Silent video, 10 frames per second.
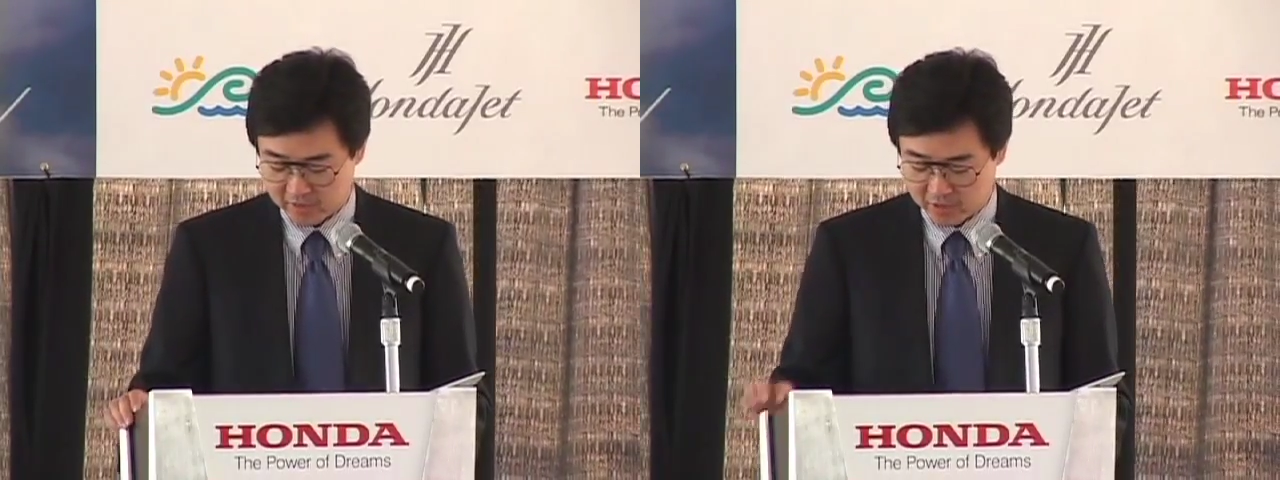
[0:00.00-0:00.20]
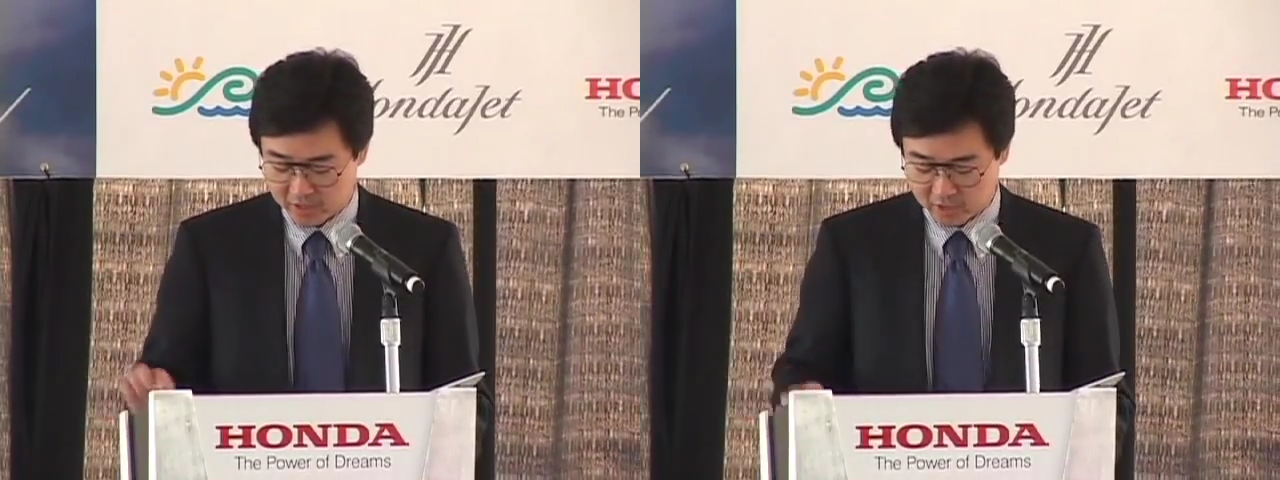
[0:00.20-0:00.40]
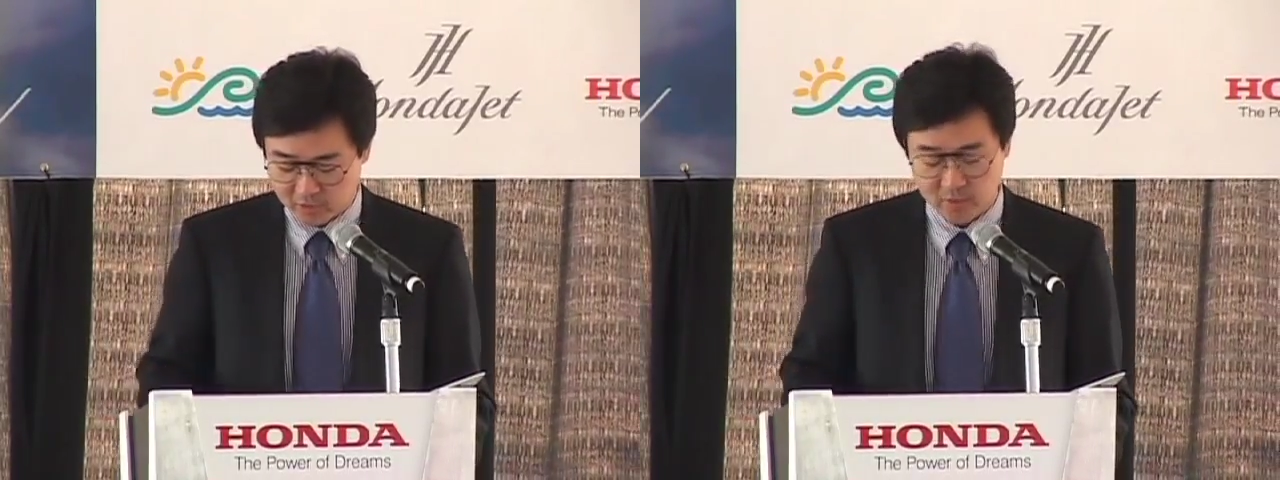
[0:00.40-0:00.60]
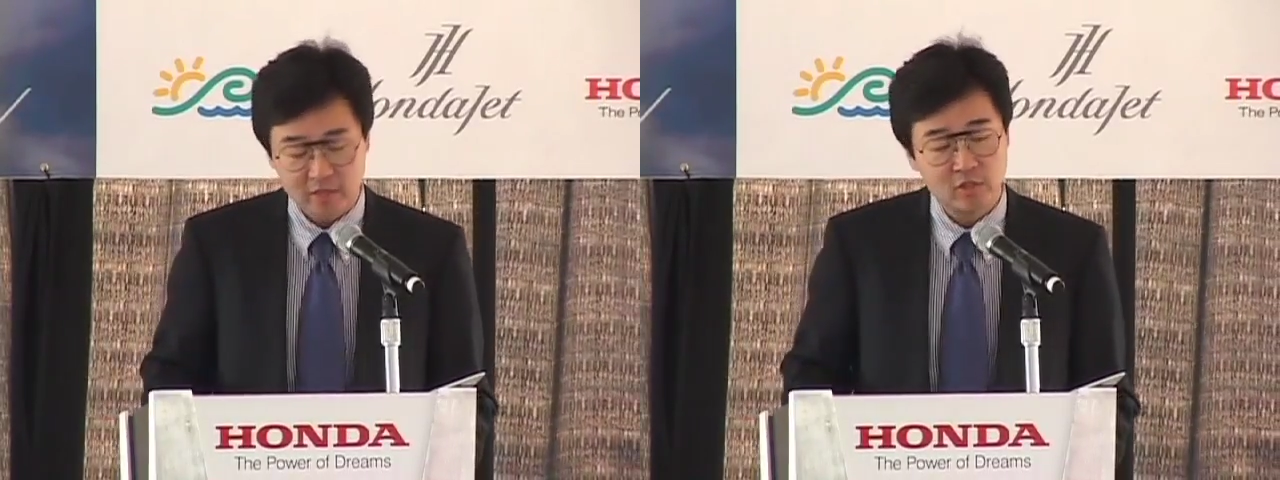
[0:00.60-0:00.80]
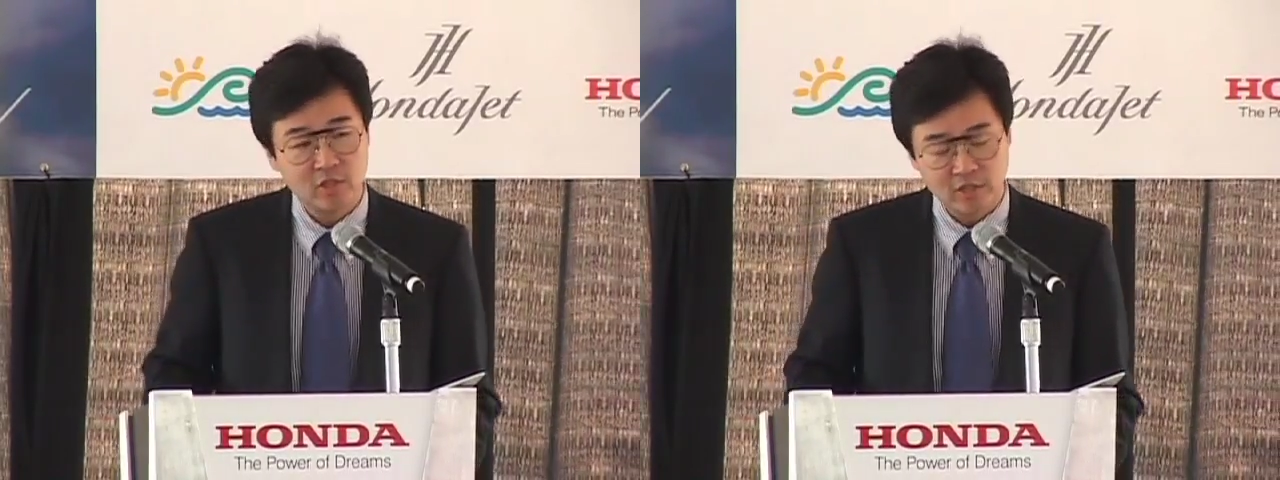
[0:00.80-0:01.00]
these
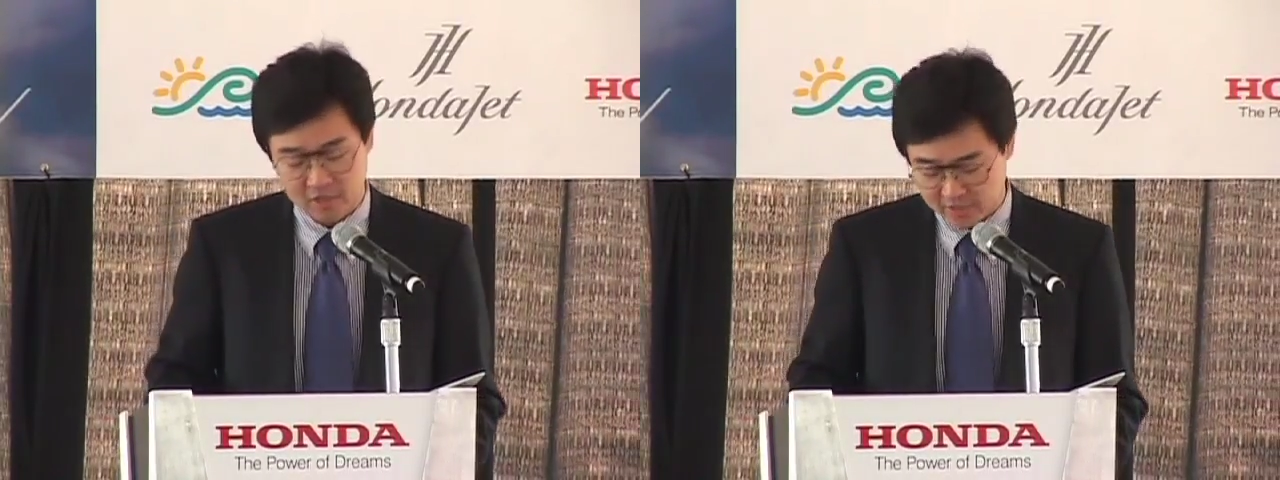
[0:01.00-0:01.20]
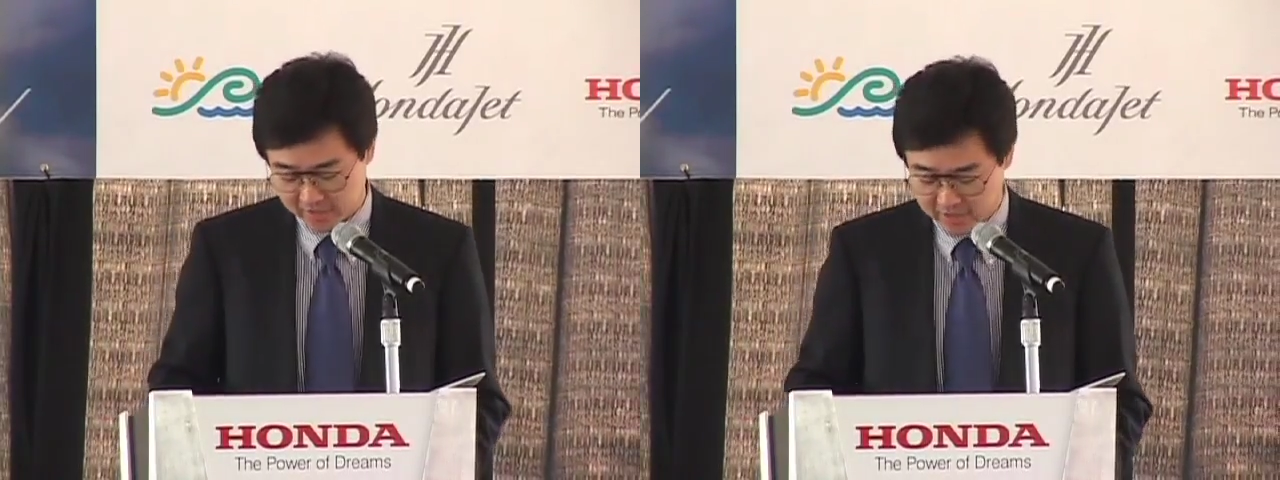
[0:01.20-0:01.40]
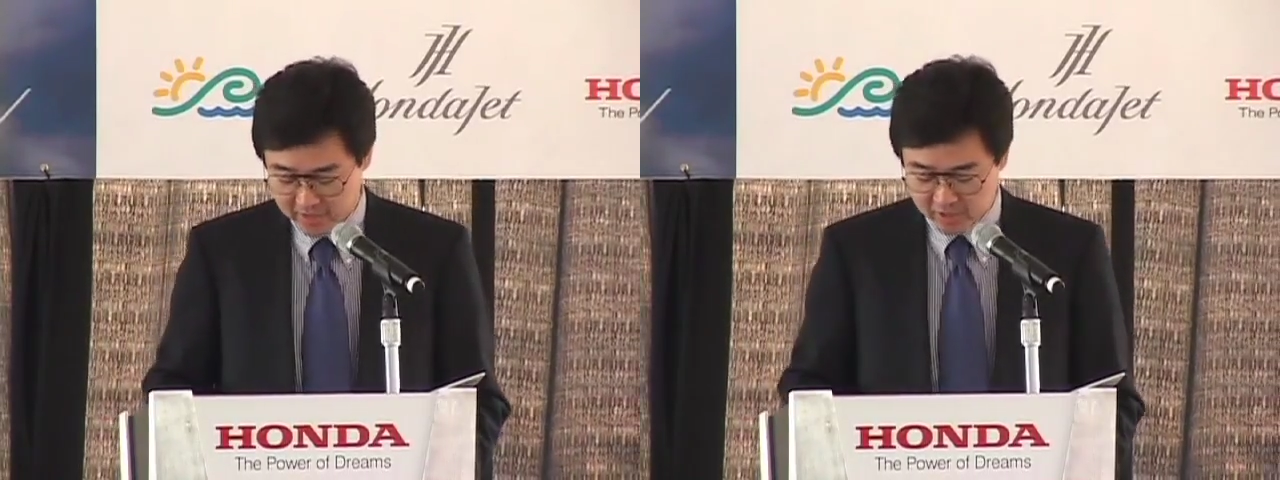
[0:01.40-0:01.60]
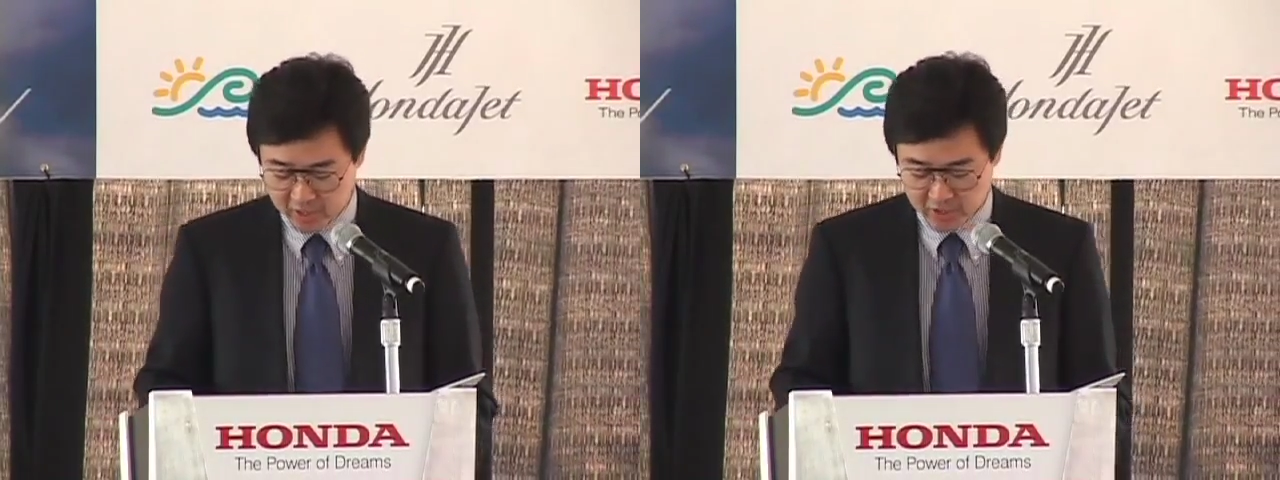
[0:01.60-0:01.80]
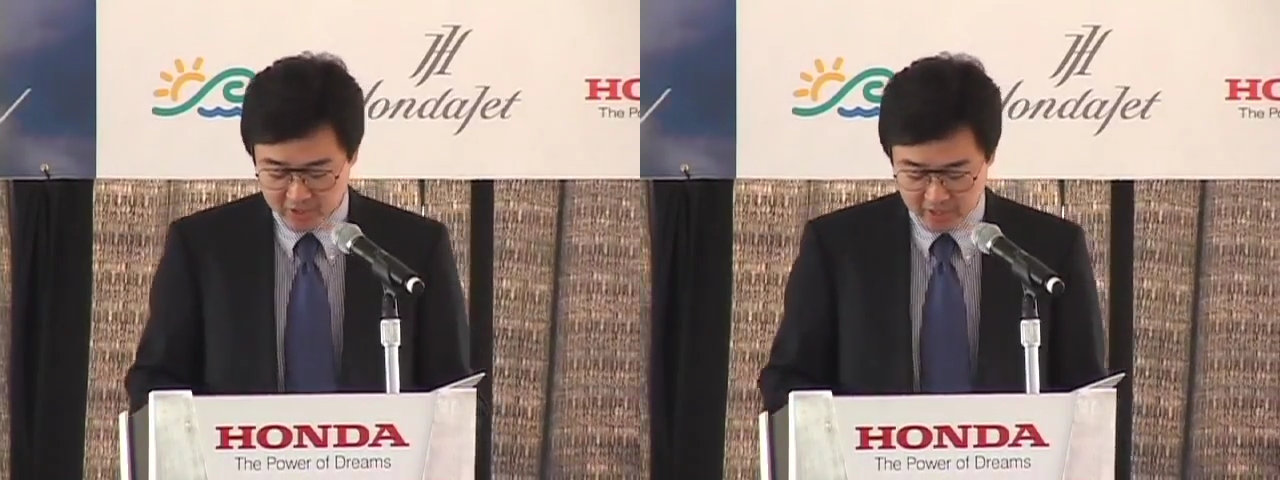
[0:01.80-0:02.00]
events are
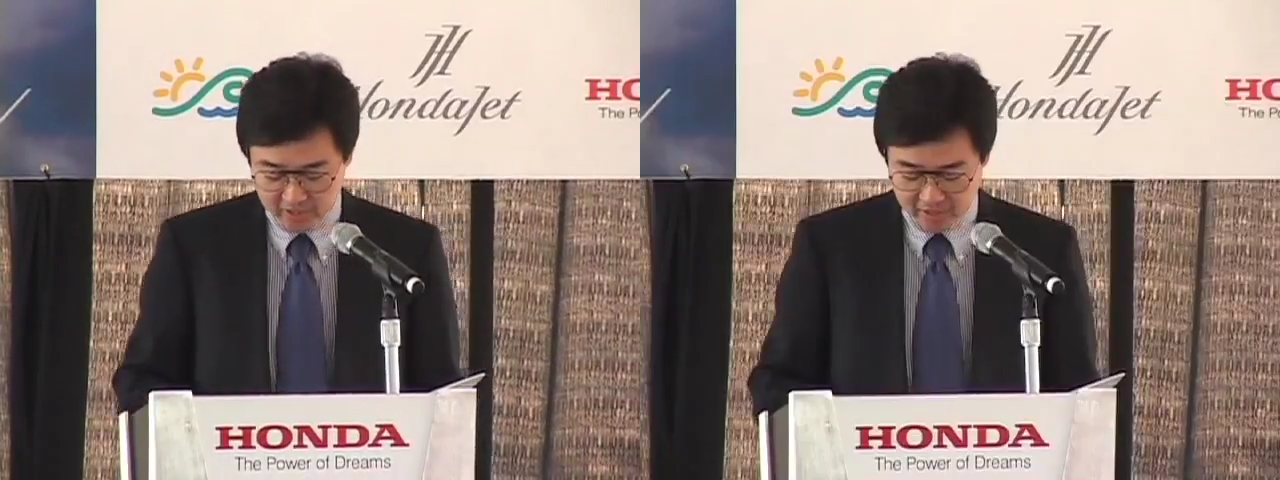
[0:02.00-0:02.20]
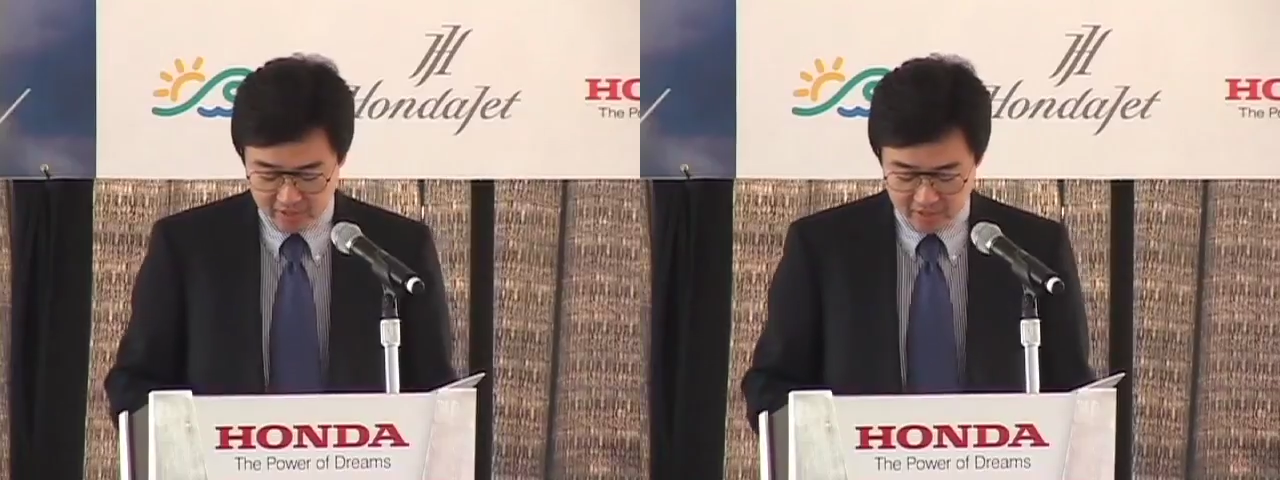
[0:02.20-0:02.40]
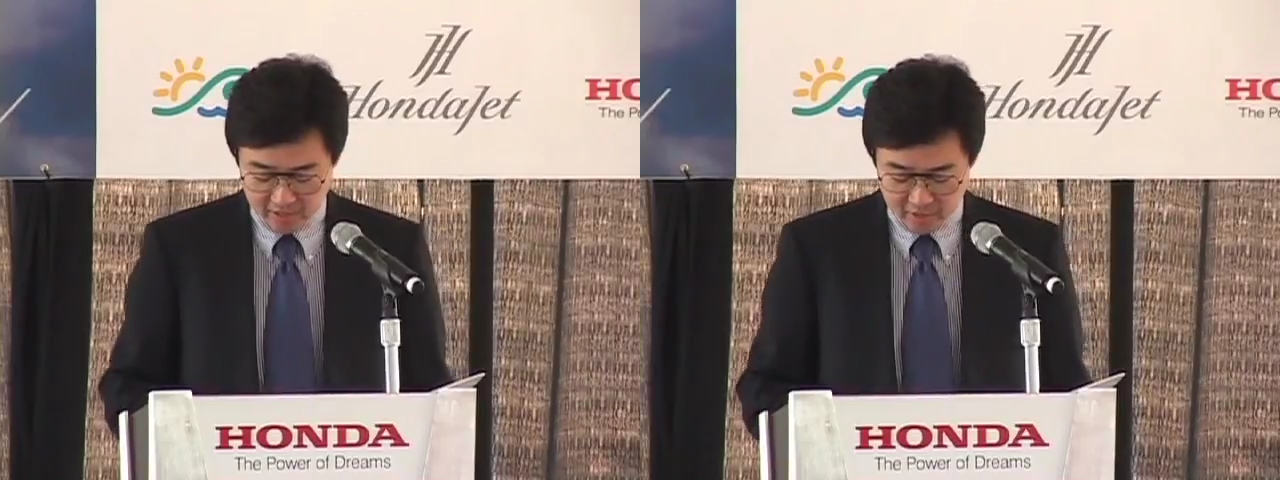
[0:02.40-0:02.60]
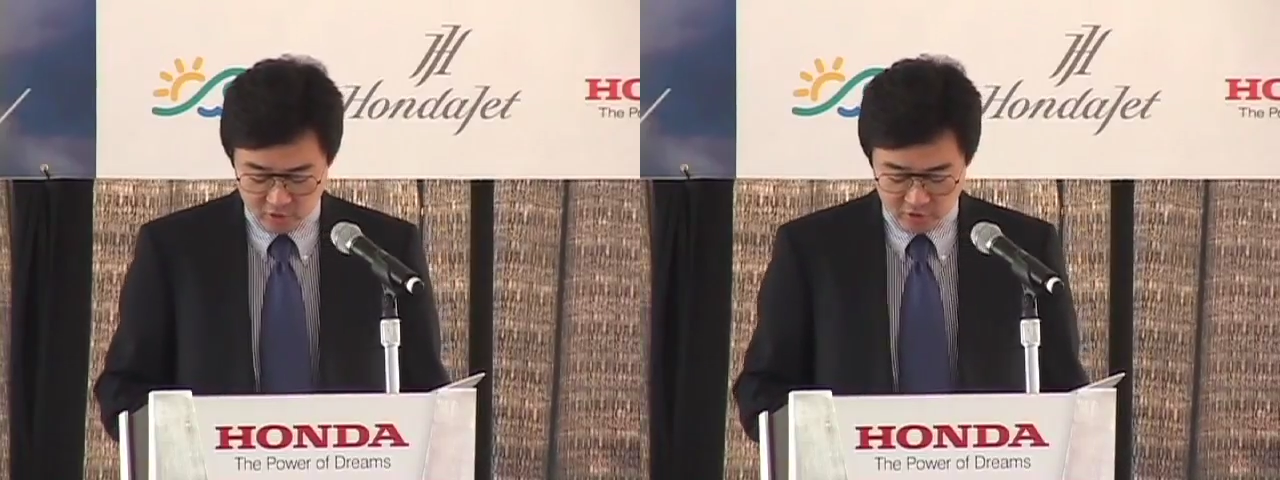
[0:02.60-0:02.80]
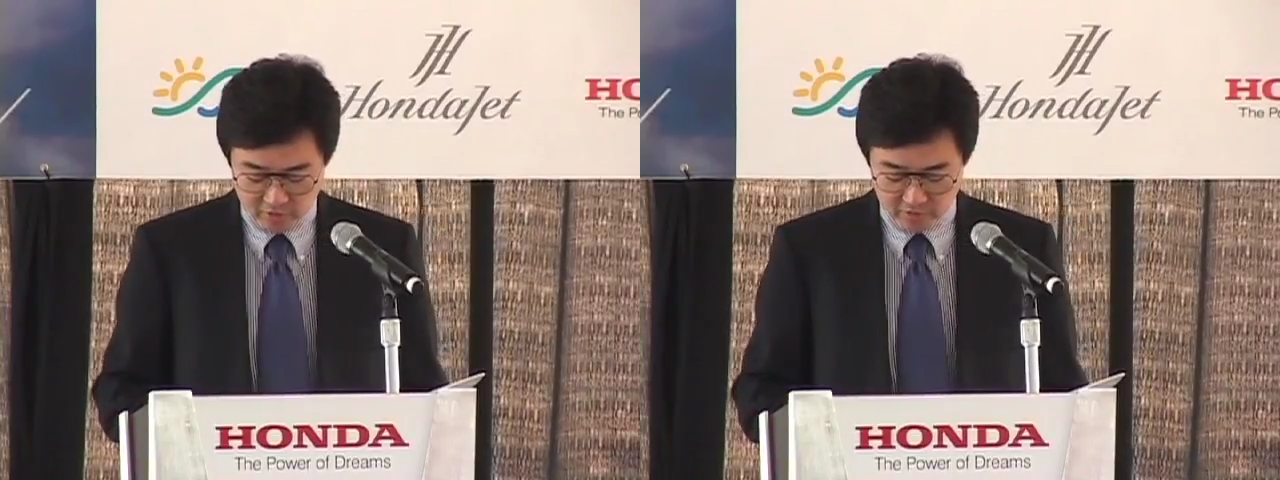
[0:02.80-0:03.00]
just an
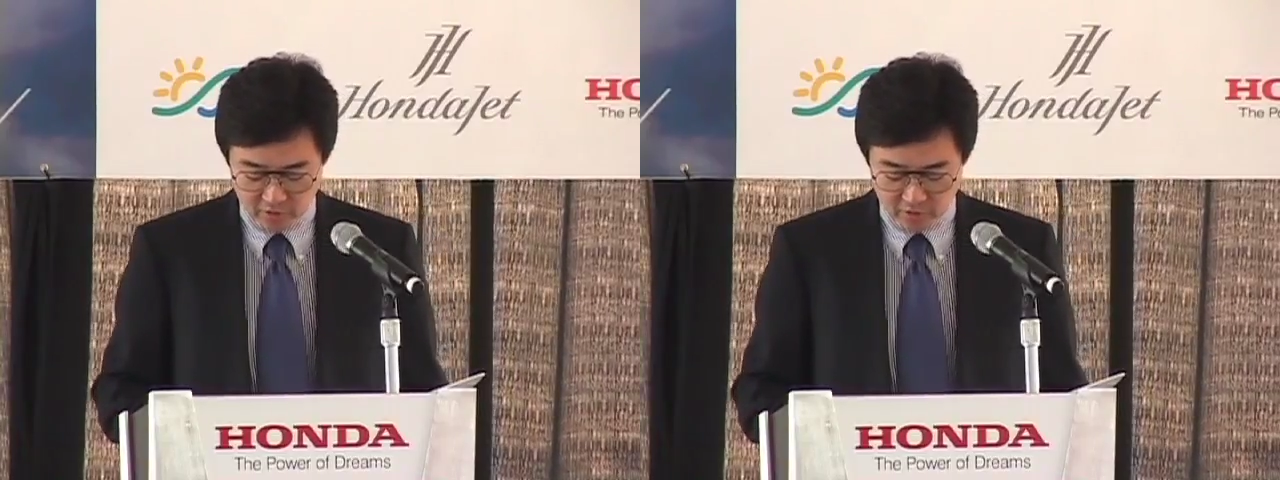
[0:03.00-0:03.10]
indication